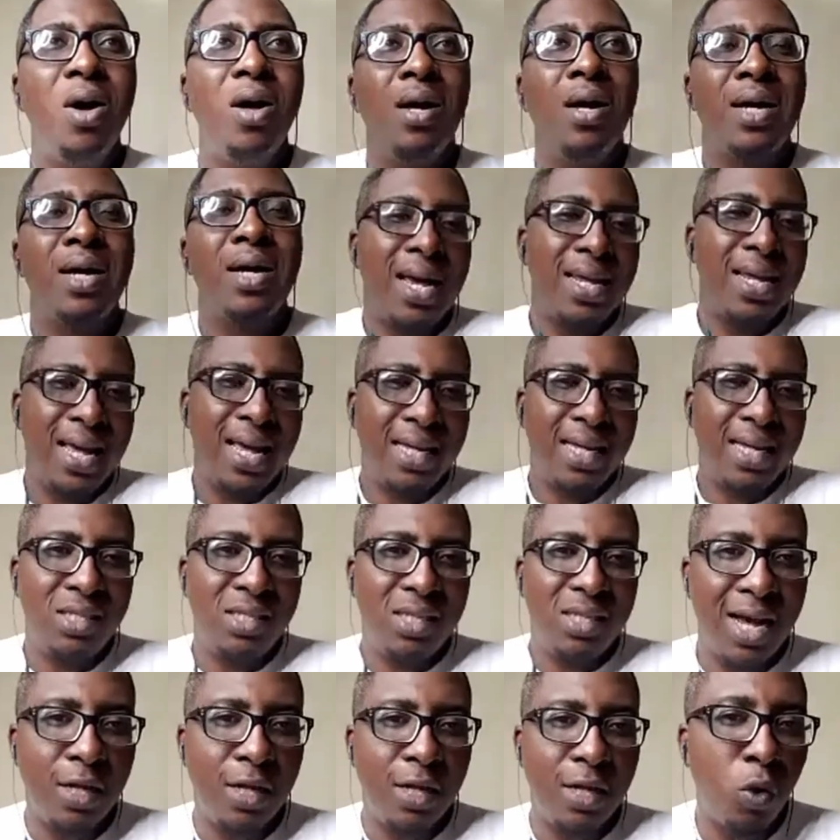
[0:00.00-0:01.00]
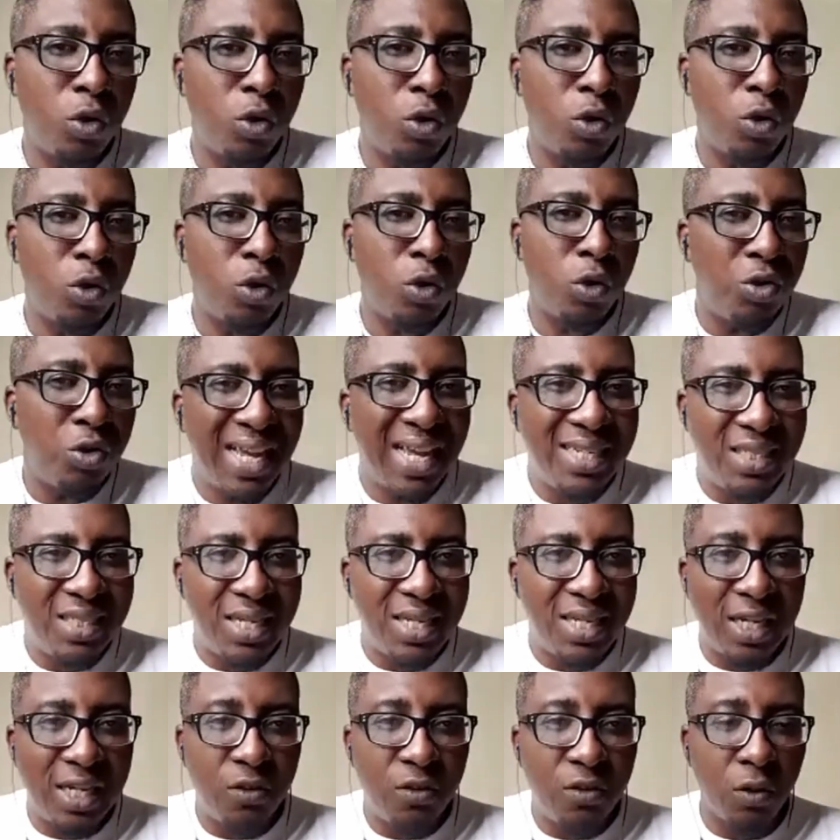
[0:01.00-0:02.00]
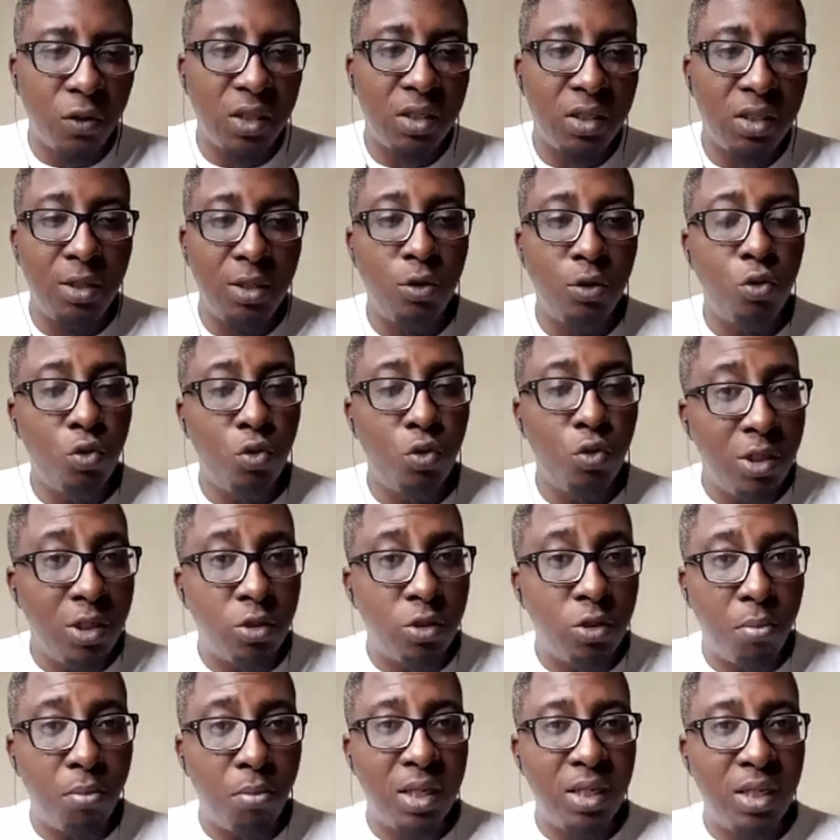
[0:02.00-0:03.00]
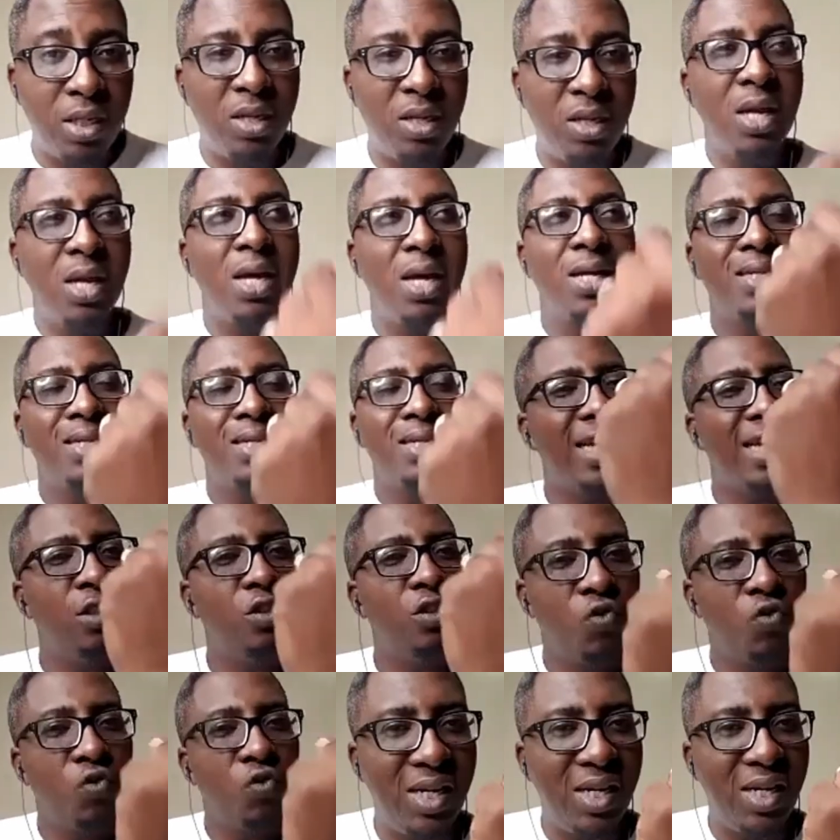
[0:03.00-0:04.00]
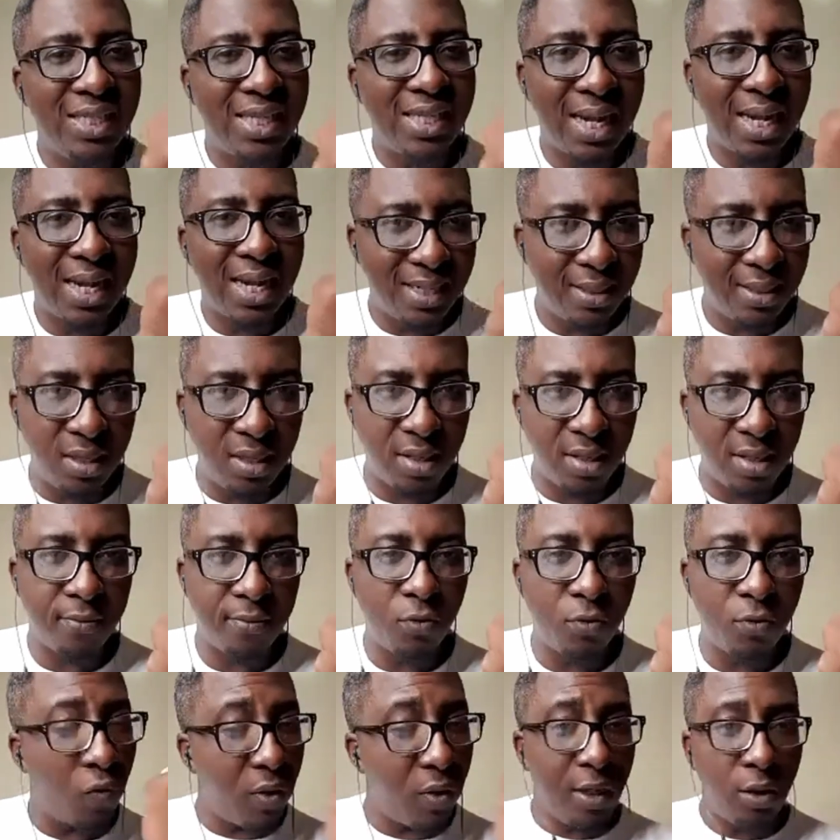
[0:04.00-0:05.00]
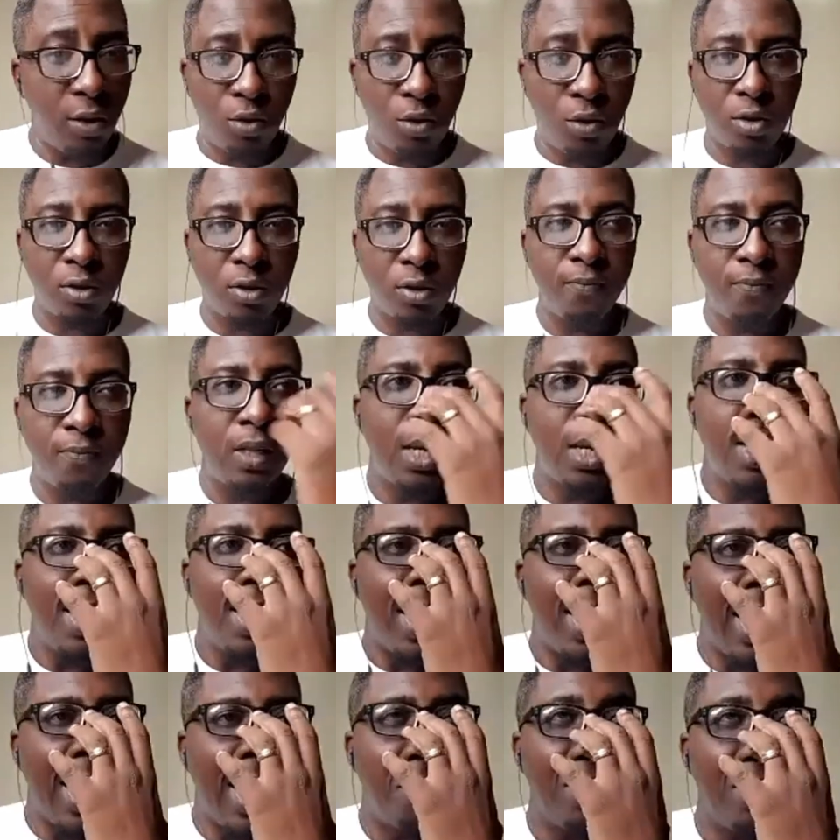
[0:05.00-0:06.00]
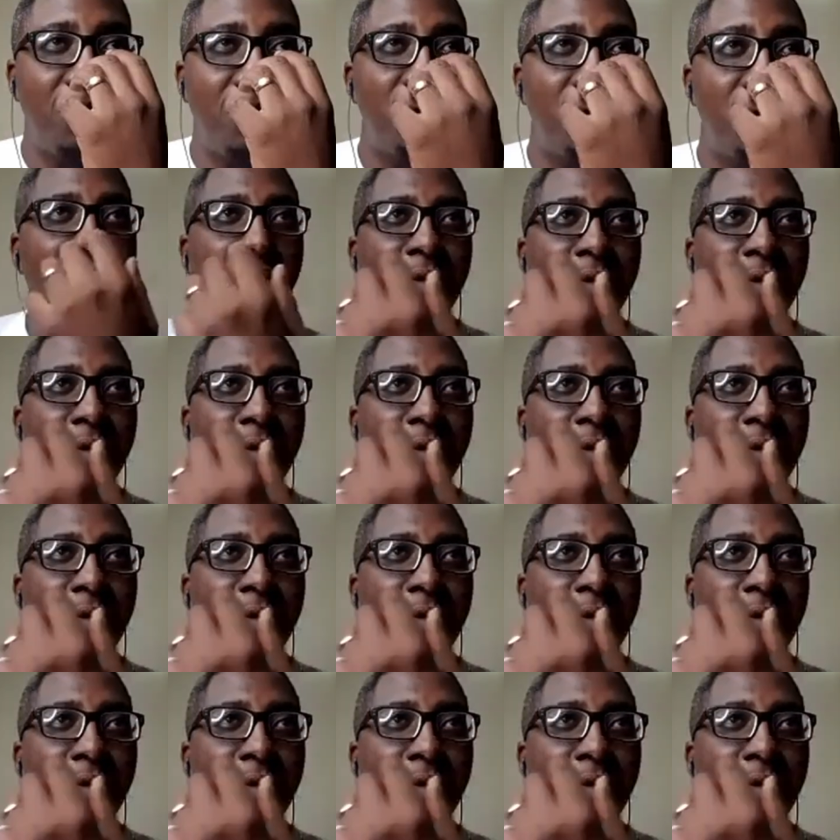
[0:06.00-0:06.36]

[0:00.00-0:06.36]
can I charge? What should I charge for this thing? You see somebody that is really talented, really good, and the person will tell you,